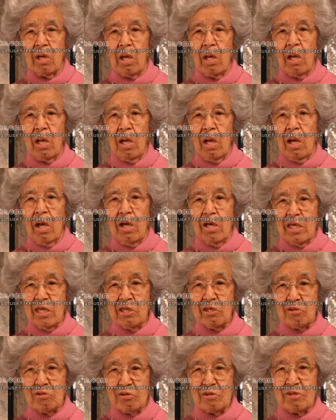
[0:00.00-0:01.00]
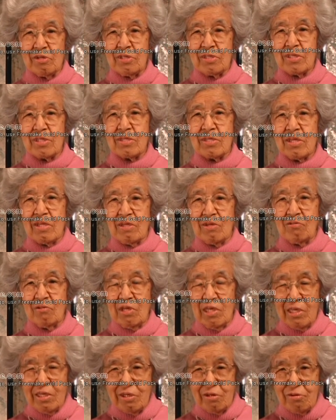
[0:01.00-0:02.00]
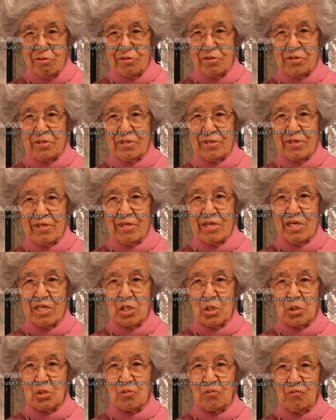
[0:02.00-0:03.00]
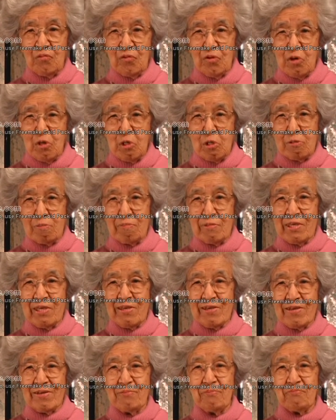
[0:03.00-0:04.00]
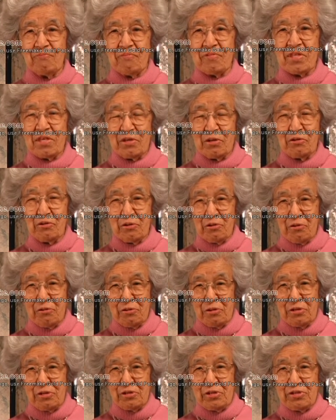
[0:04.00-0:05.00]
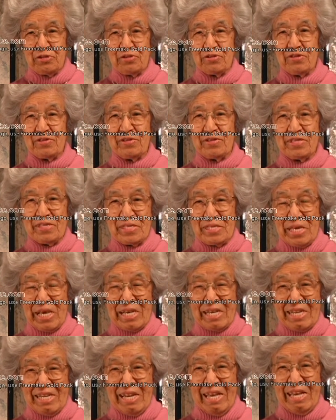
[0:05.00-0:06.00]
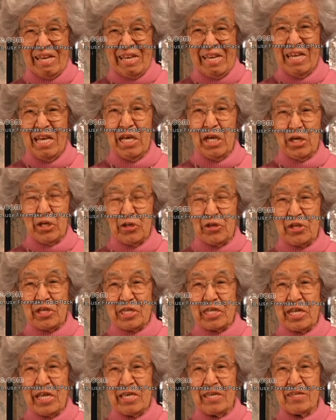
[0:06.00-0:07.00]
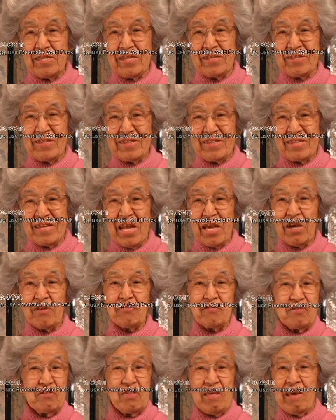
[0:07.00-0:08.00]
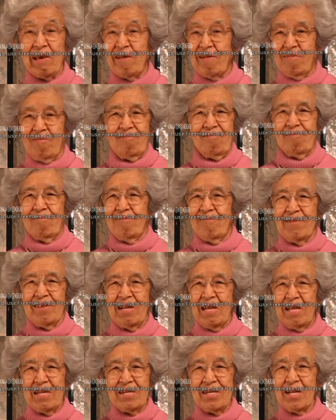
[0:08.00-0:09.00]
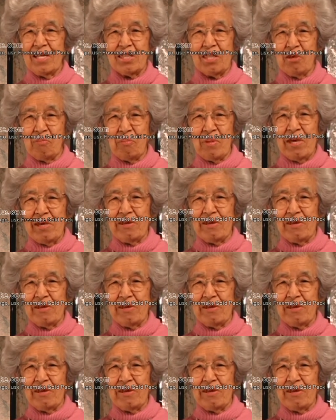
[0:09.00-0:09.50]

interested in us first being good Christians and second good Canadians, and after that, nothing mattered.